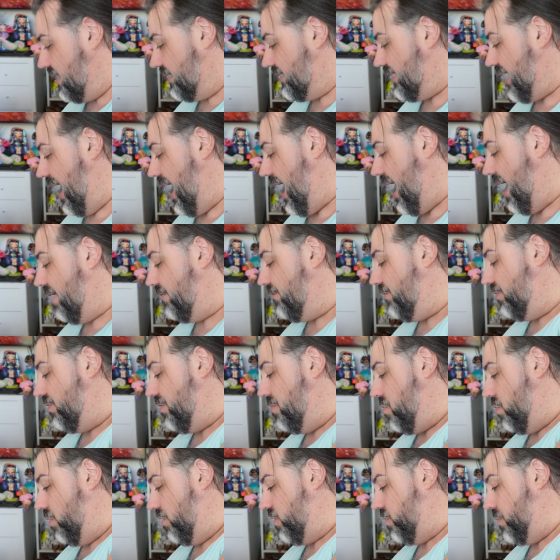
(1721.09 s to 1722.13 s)
to have
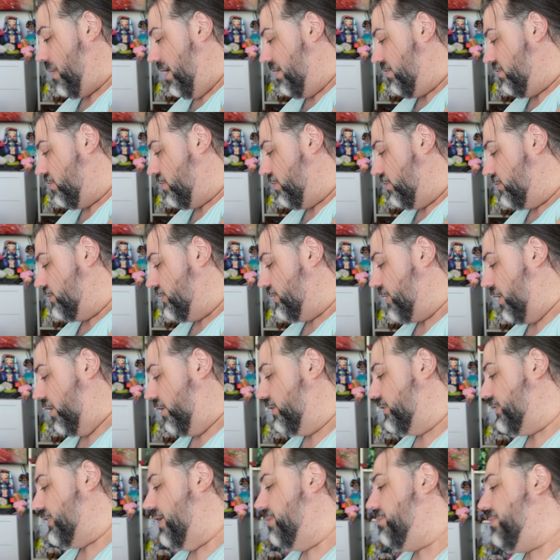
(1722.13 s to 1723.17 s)
some more Spice Girls
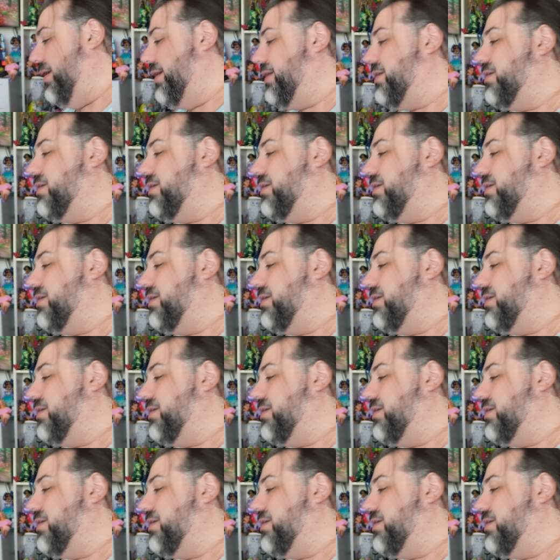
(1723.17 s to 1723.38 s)
dolls in my